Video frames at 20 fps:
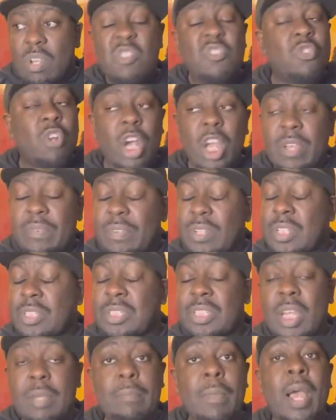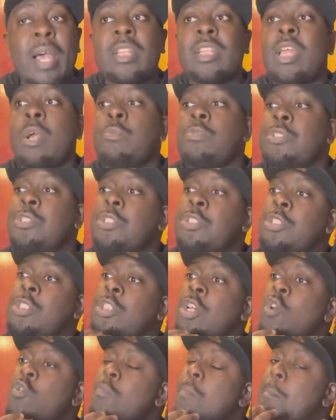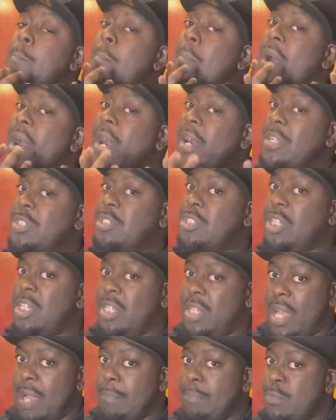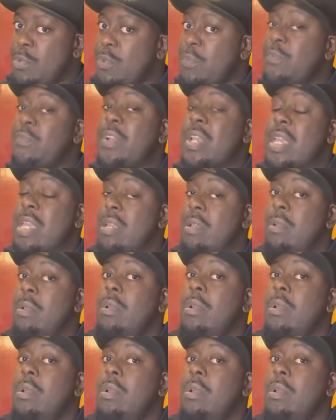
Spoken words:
Not even the same. And there was so much in that movie.